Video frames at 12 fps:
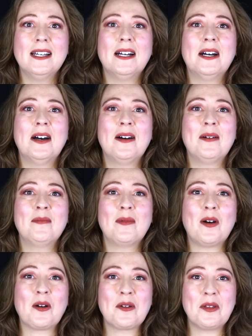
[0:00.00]
Um,
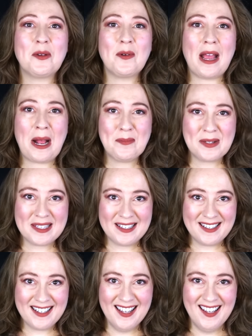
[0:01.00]
are you
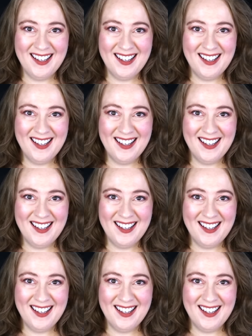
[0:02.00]
absent